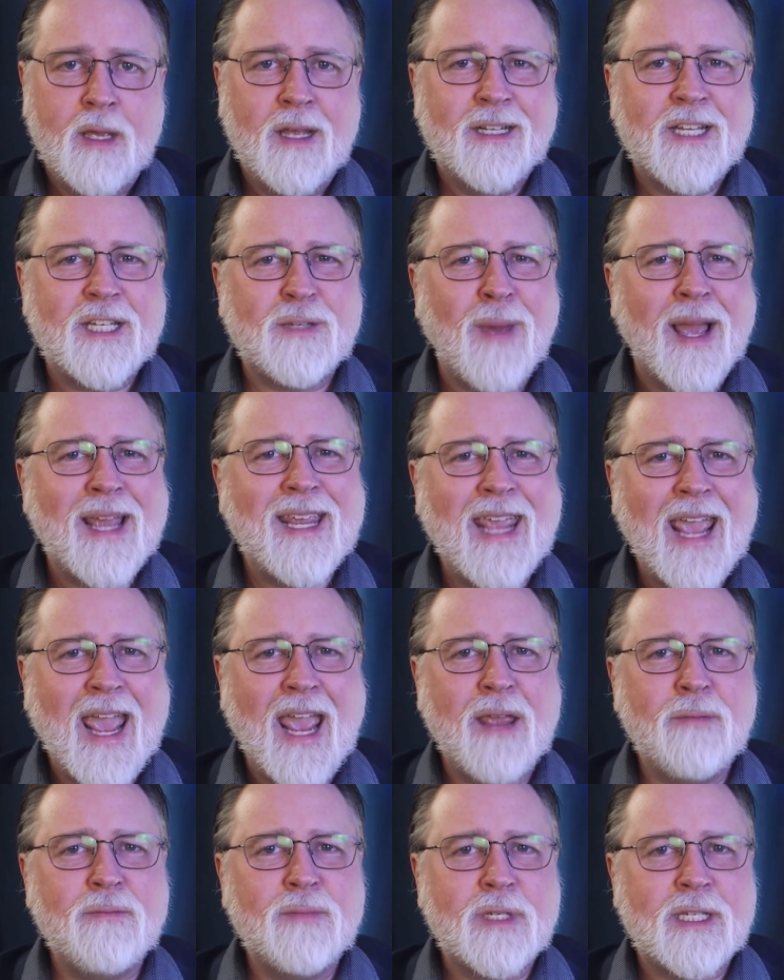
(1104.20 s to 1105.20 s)
Does my
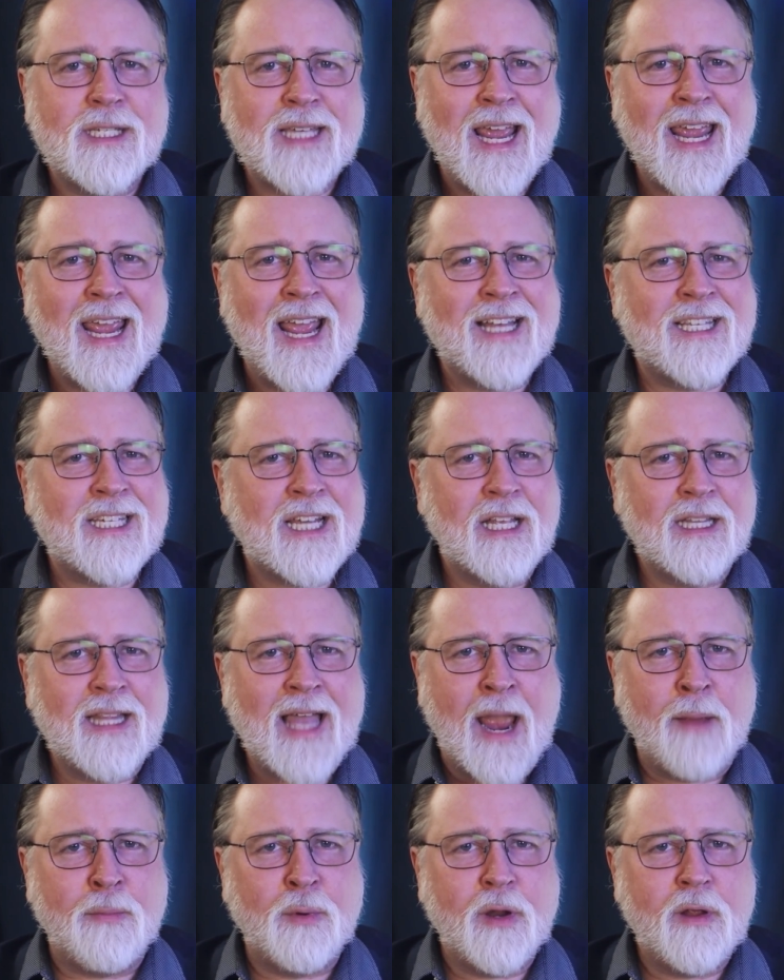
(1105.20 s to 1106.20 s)
game say it's
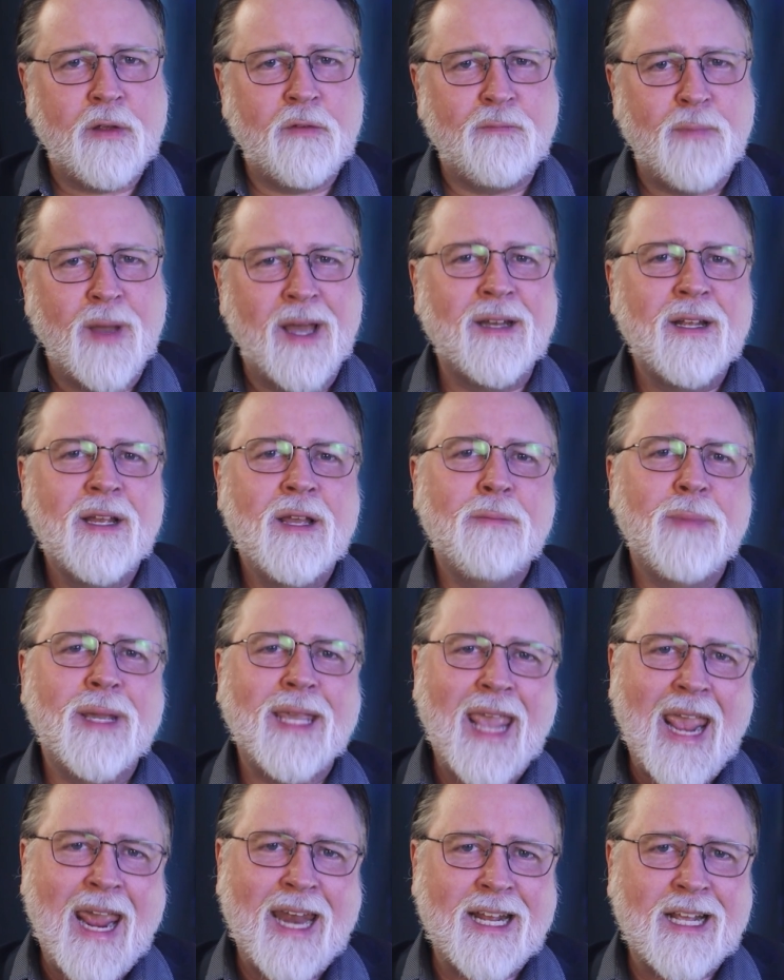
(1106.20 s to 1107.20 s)
collaborative but
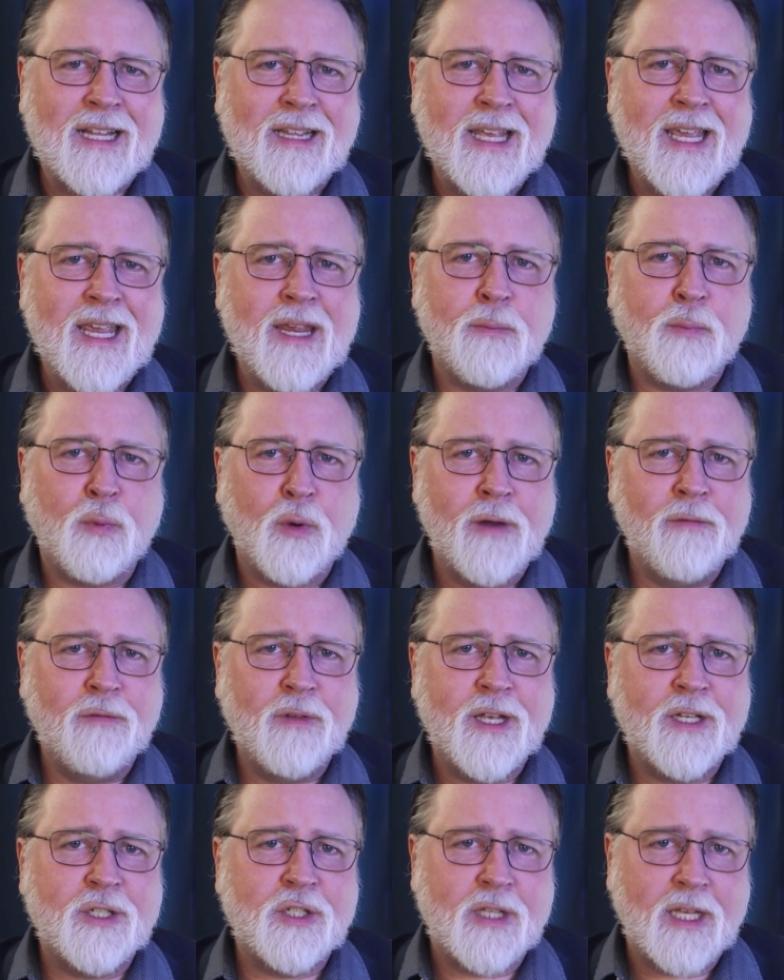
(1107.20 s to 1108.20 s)
mechanically
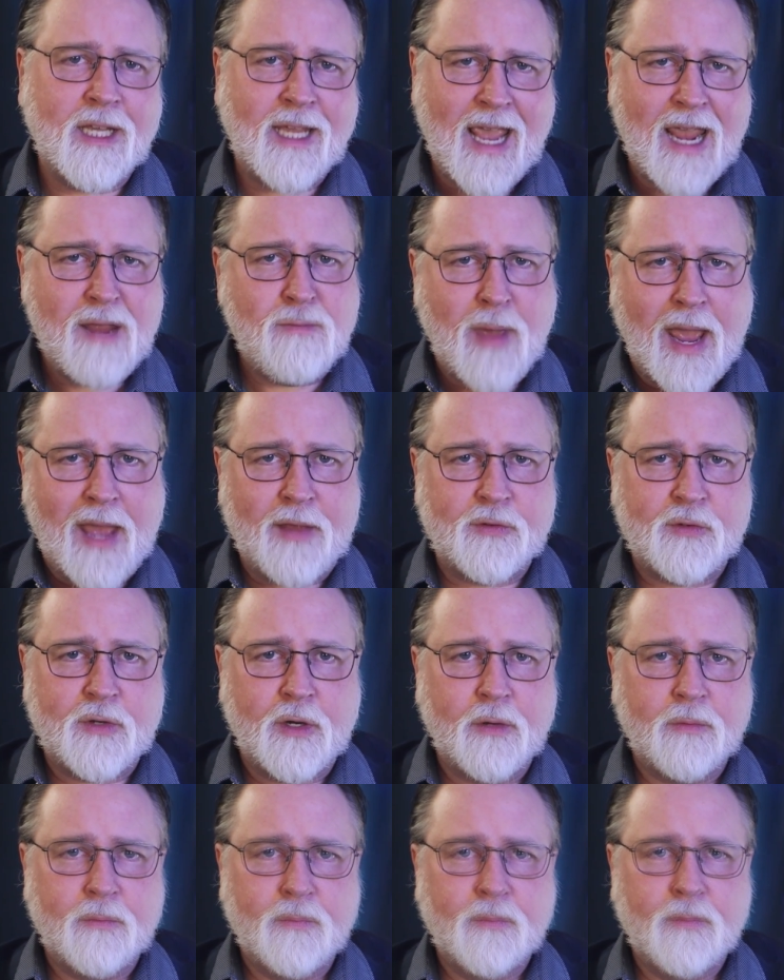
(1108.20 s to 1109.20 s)
privilege the game master?